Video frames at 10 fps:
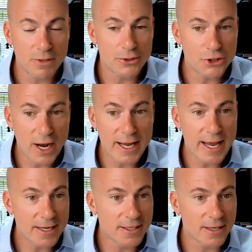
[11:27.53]
a
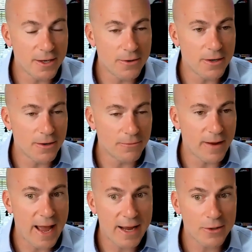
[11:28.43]
gigantic union
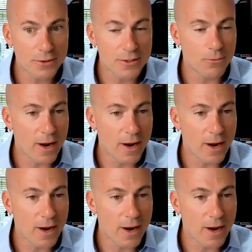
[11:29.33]
of actors and